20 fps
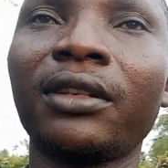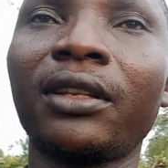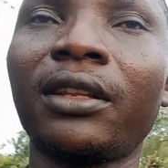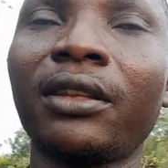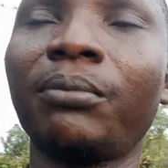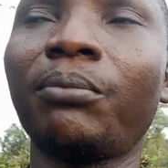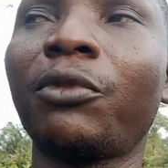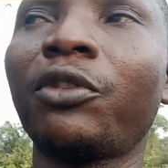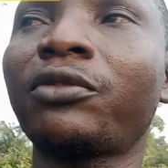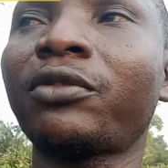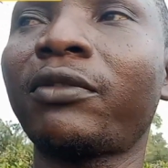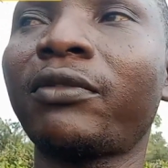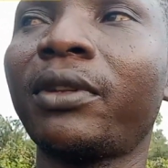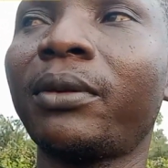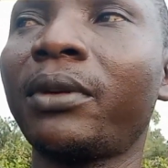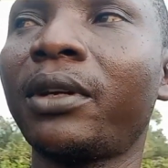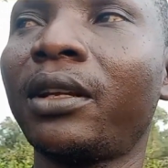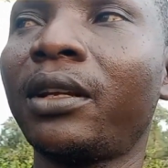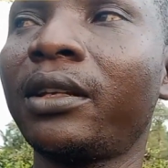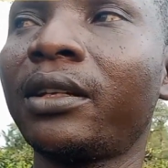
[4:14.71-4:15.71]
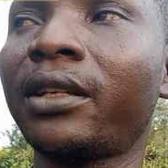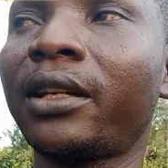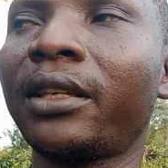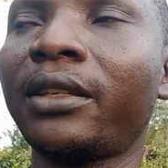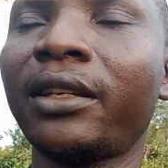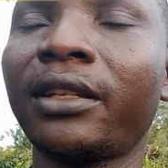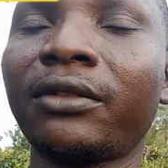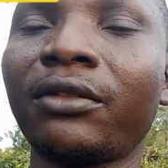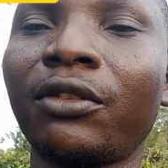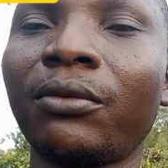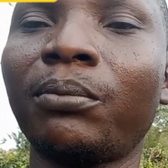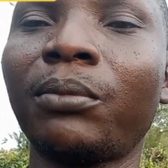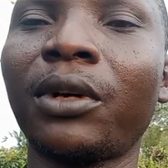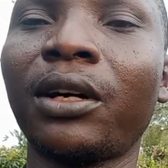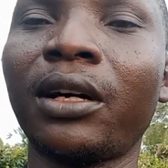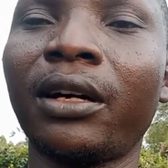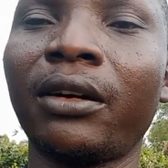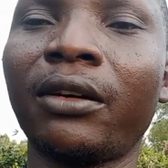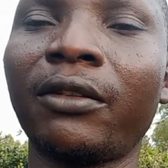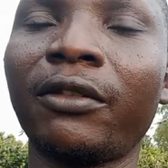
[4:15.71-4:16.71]
Most of the leakages, or
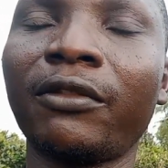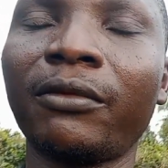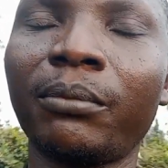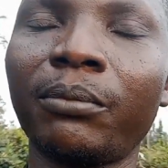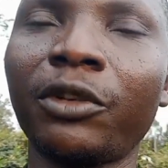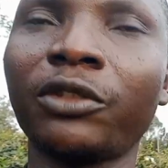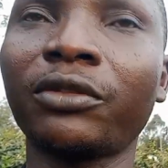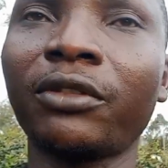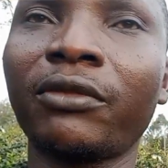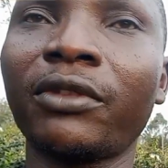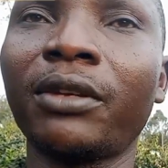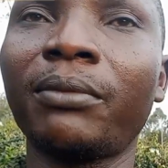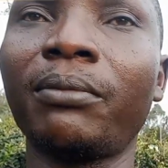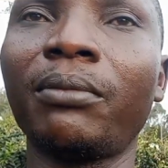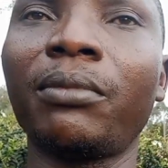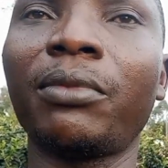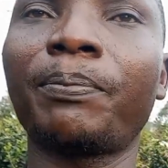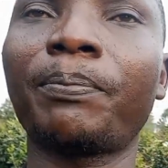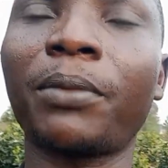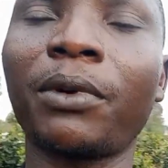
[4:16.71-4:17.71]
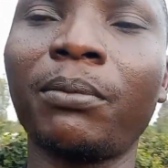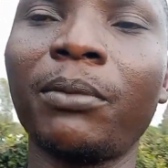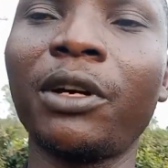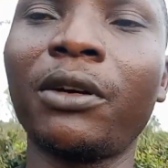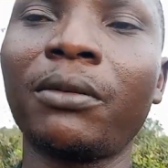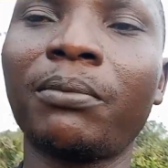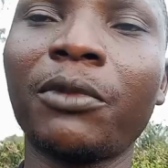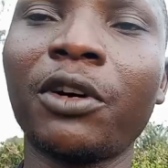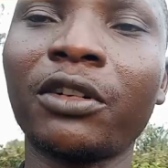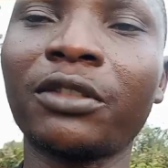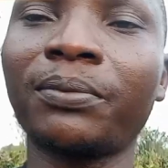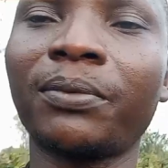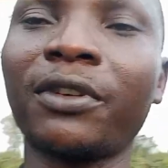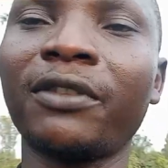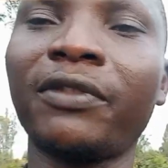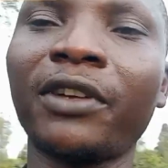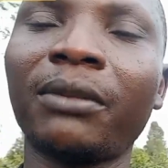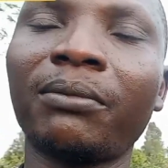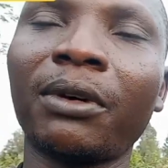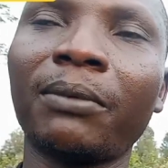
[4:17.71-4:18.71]
most of the box
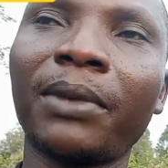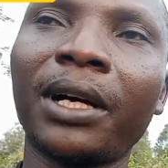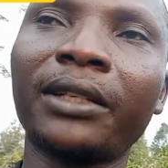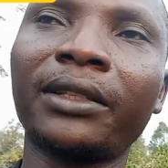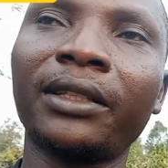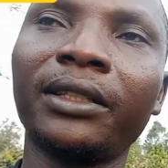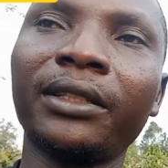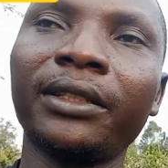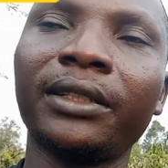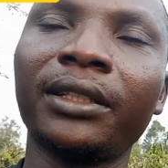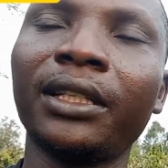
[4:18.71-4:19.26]
profile Mabati